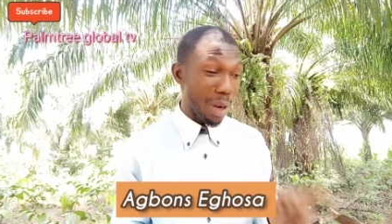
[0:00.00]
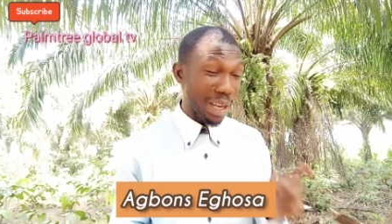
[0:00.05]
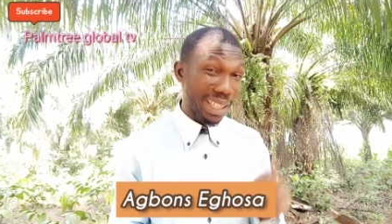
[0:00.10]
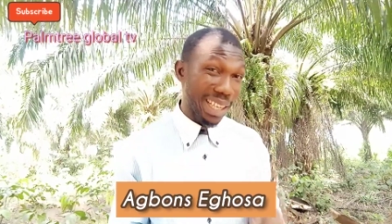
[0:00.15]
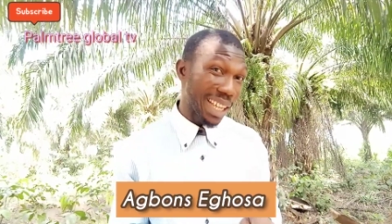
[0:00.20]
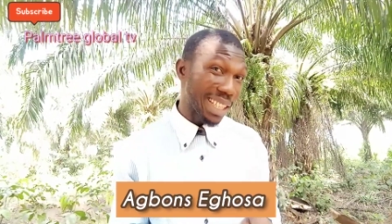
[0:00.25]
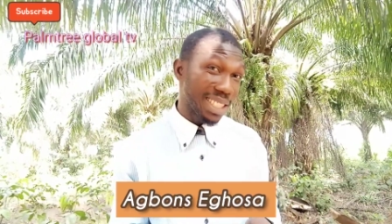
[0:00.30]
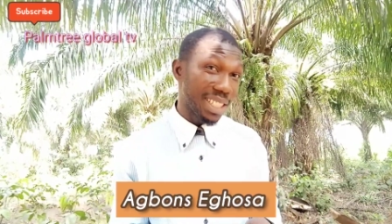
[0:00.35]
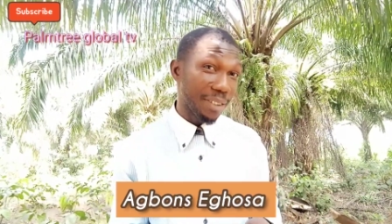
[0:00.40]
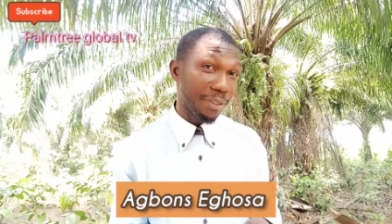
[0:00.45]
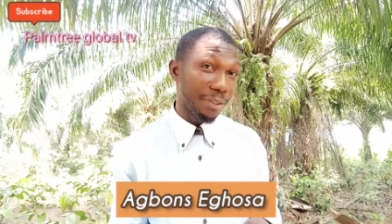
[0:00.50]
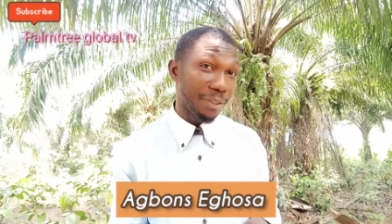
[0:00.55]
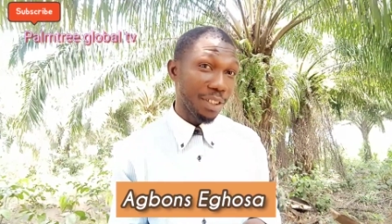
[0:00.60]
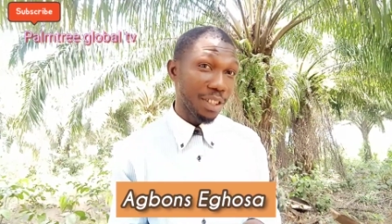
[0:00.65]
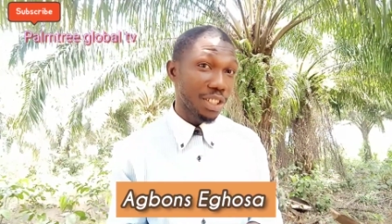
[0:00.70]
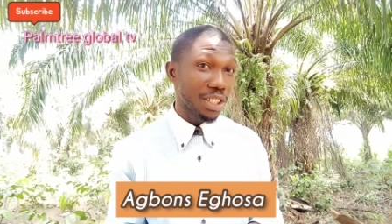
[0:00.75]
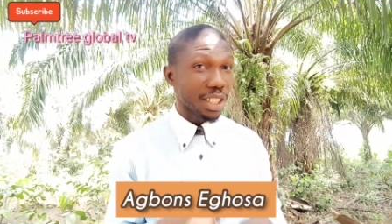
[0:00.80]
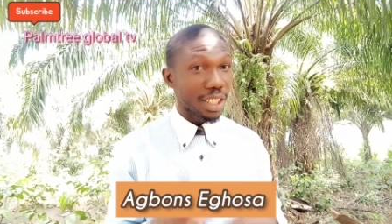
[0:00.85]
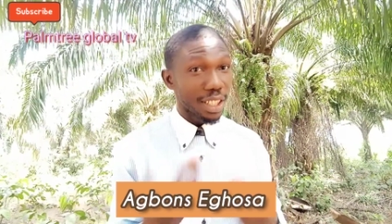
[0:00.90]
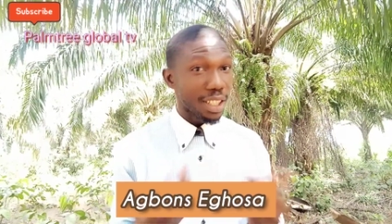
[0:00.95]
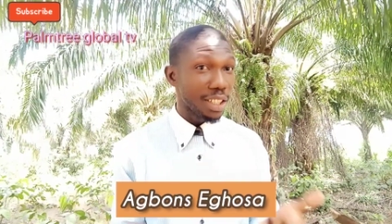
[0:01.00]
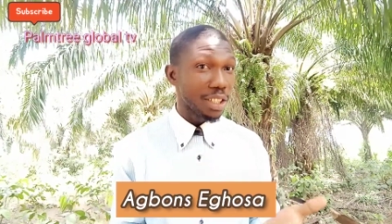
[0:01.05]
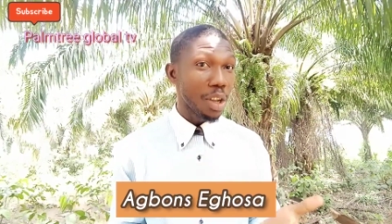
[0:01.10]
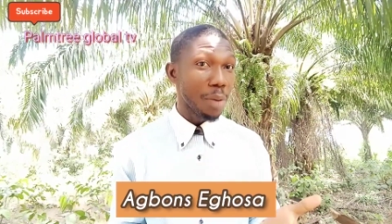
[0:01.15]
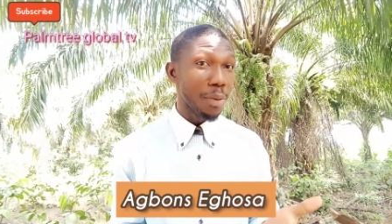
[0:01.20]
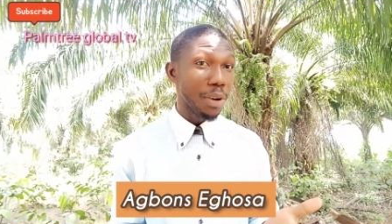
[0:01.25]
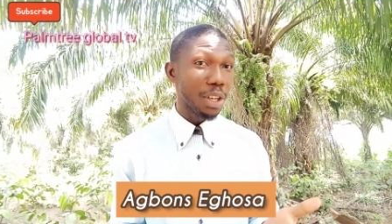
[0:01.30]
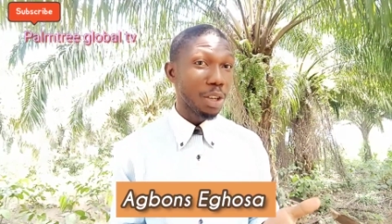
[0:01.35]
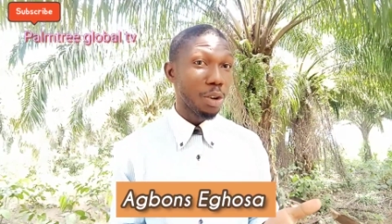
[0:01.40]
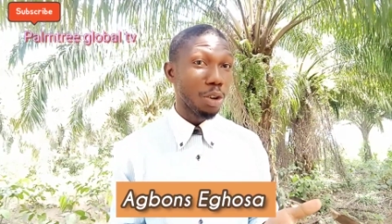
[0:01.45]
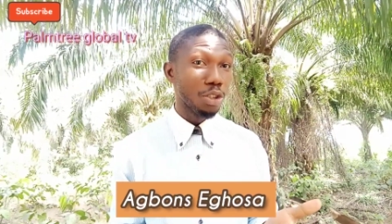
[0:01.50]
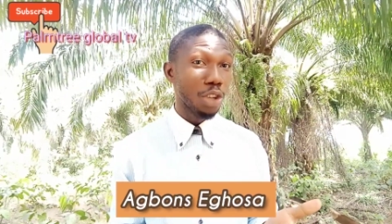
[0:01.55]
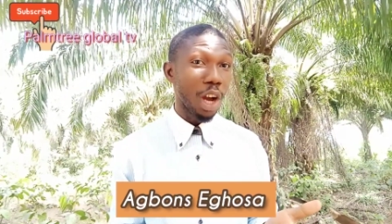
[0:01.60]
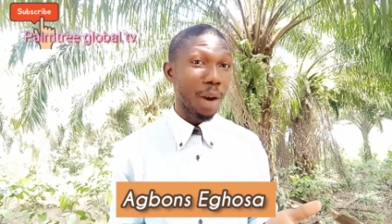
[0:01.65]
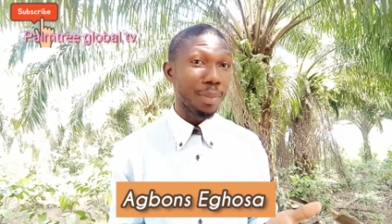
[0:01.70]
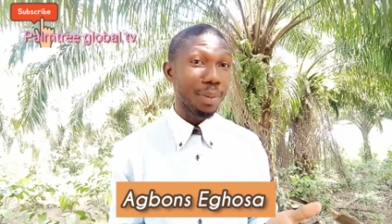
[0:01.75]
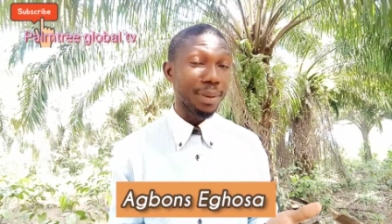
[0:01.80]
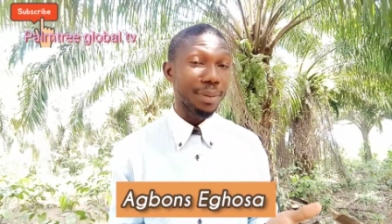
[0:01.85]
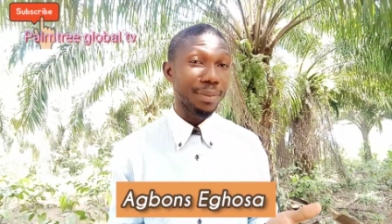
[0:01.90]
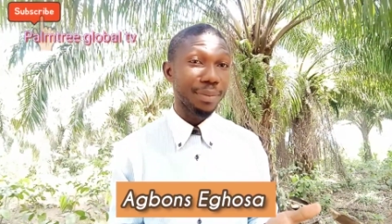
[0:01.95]
There's a place I buy.
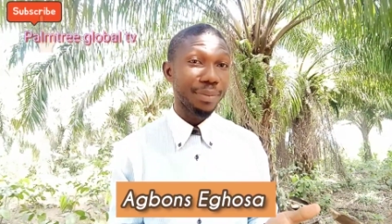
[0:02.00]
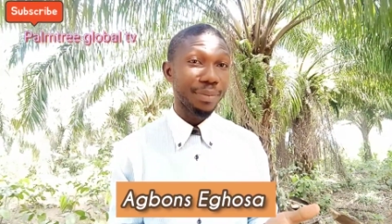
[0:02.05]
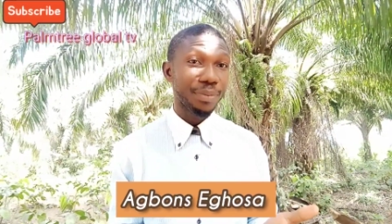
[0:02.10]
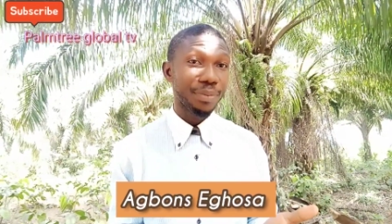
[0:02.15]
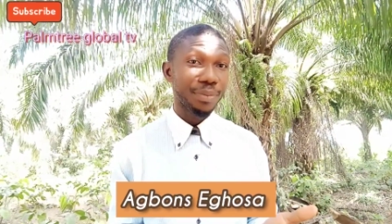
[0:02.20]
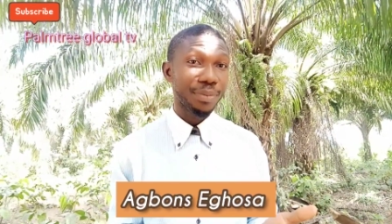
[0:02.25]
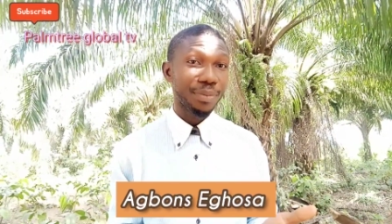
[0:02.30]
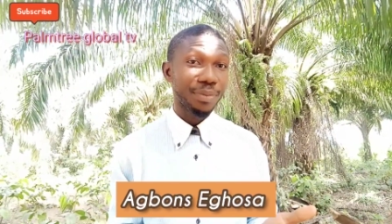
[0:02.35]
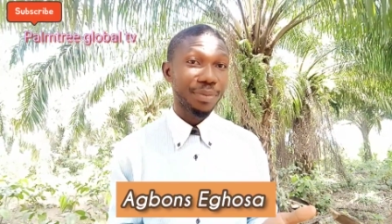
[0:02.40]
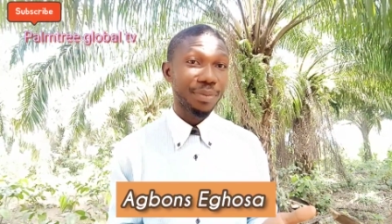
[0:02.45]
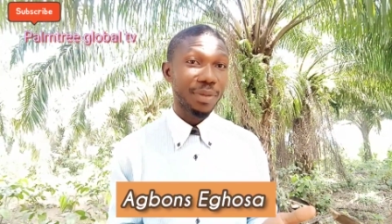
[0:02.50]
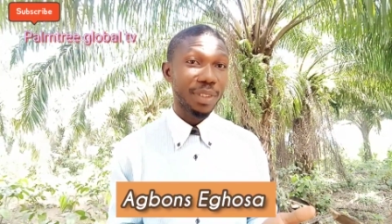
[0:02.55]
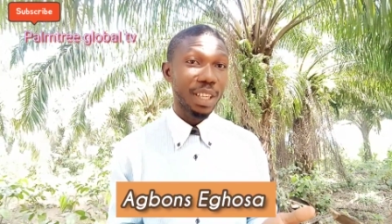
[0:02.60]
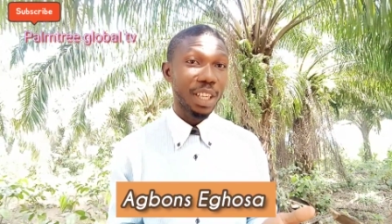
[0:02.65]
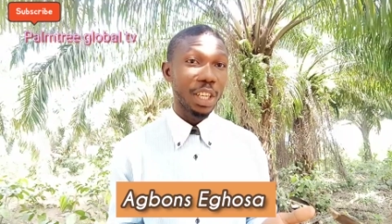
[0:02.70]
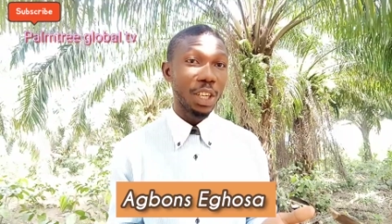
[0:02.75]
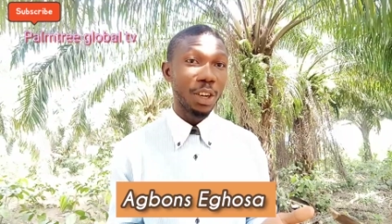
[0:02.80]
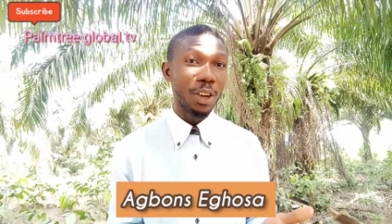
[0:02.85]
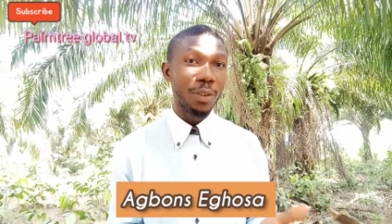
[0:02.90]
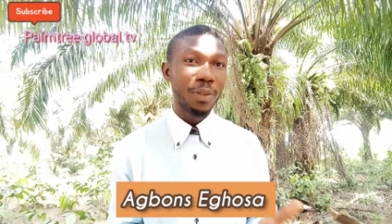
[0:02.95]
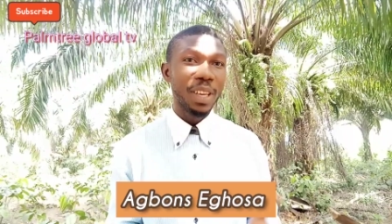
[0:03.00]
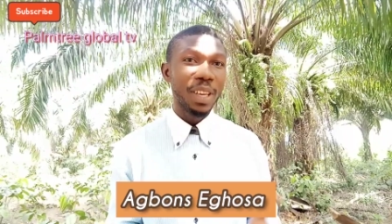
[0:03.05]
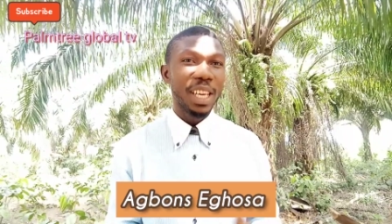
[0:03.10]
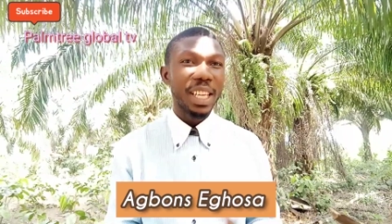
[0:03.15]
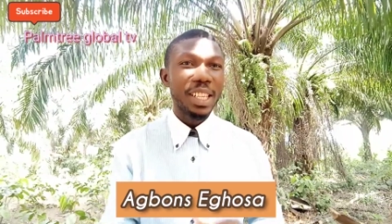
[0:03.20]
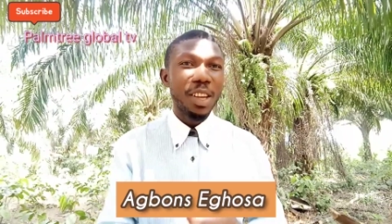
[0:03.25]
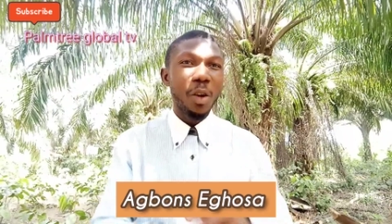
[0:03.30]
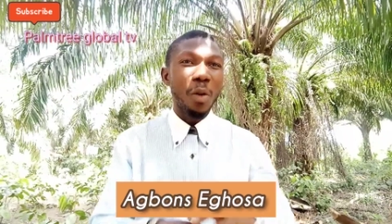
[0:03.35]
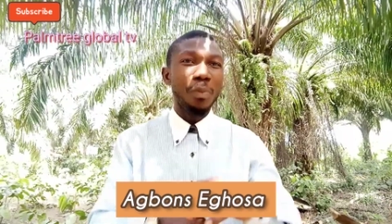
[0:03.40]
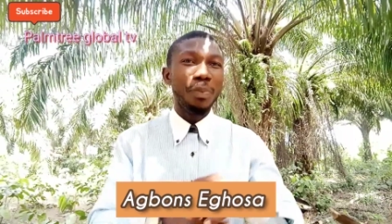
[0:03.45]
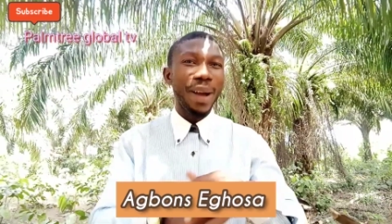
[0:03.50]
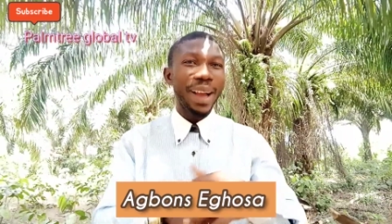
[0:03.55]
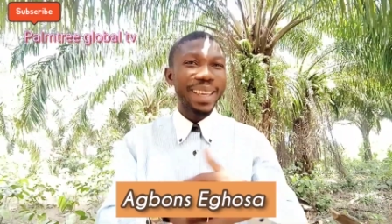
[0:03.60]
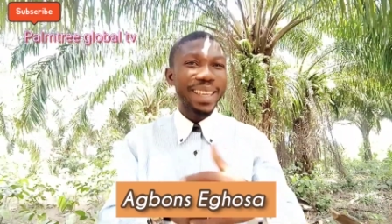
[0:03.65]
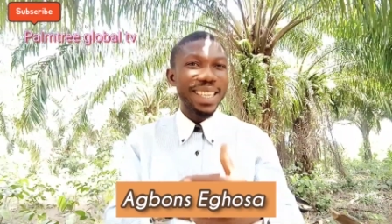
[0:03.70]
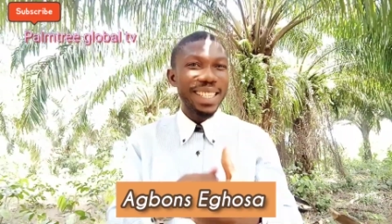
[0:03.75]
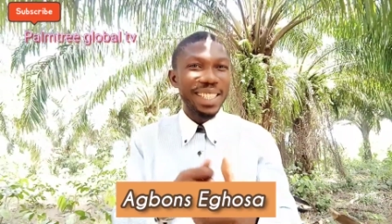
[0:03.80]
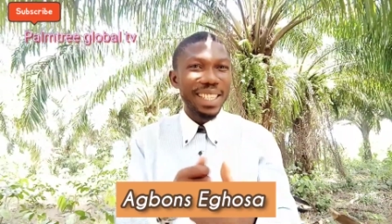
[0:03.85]
They are even putting skis.